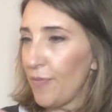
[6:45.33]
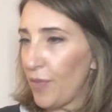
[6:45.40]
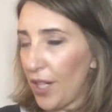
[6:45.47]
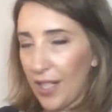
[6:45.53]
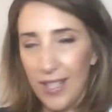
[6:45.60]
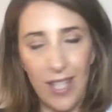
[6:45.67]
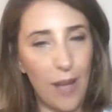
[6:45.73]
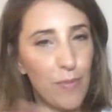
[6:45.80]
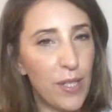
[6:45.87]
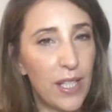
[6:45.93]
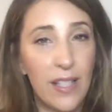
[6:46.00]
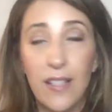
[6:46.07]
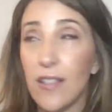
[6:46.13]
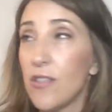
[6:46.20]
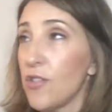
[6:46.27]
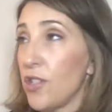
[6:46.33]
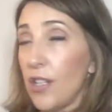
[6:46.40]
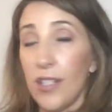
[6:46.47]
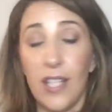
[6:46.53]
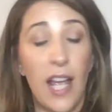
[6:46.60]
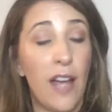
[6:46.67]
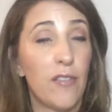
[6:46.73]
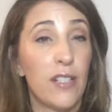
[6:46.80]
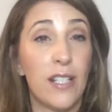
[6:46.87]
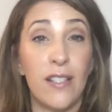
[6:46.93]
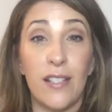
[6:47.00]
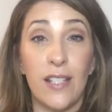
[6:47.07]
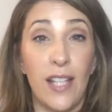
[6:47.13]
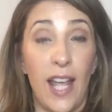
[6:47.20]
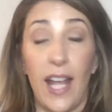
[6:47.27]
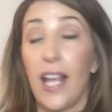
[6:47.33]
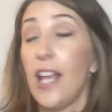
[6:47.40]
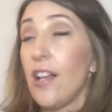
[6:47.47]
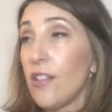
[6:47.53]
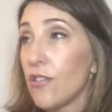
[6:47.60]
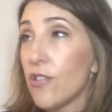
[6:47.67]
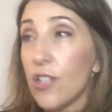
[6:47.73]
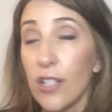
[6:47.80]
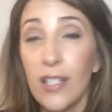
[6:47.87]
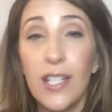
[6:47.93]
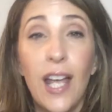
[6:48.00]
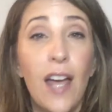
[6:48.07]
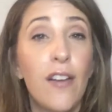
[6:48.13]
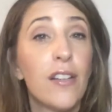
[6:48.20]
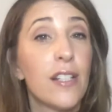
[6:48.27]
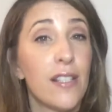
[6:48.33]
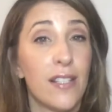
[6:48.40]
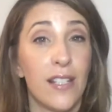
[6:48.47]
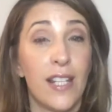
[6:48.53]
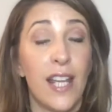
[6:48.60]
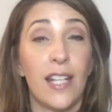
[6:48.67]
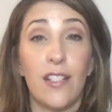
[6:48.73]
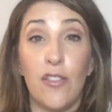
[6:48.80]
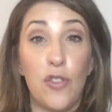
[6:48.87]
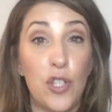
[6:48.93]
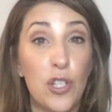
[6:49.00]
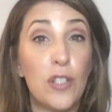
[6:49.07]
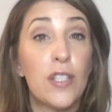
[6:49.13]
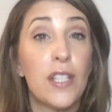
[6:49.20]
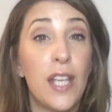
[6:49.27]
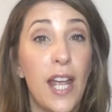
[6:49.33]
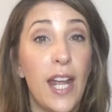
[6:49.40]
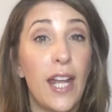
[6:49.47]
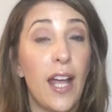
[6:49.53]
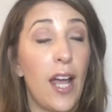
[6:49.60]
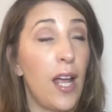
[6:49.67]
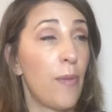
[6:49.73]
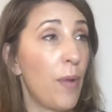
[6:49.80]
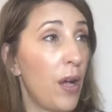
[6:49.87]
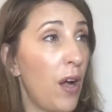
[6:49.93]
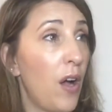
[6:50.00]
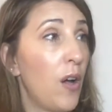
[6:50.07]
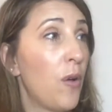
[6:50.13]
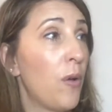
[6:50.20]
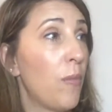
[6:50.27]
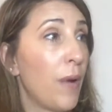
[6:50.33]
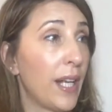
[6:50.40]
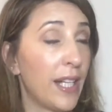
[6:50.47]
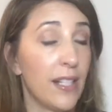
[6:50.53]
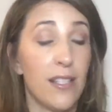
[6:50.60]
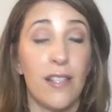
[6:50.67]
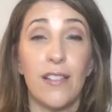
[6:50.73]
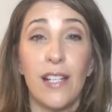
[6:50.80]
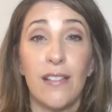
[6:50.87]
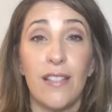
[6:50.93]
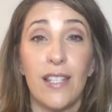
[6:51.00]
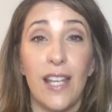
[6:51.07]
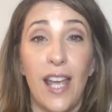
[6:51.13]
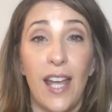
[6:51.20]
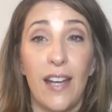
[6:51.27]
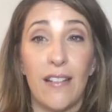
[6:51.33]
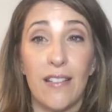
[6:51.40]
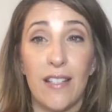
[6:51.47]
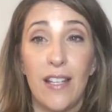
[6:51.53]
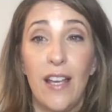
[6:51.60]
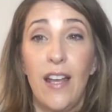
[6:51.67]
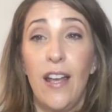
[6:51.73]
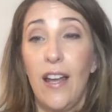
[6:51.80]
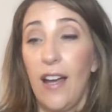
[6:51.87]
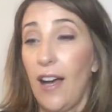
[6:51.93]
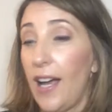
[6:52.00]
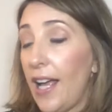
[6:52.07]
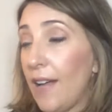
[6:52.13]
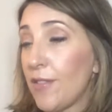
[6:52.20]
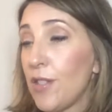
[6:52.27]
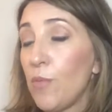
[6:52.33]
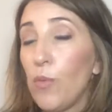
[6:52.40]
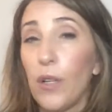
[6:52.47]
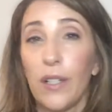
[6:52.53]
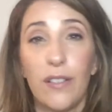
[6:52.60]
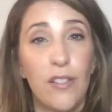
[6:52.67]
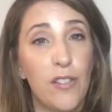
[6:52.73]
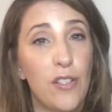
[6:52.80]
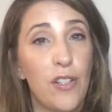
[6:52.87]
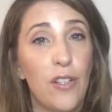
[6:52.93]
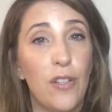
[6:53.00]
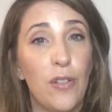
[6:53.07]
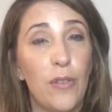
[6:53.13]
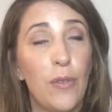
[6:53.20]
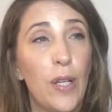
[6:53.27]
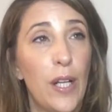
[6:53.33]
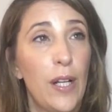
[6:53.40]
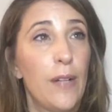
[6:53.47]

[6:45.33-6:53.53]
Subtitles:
accepting this is just how it is today. Just how it is today. It's Tuesday. I am at home. My kids are downstairs. I have some work to do.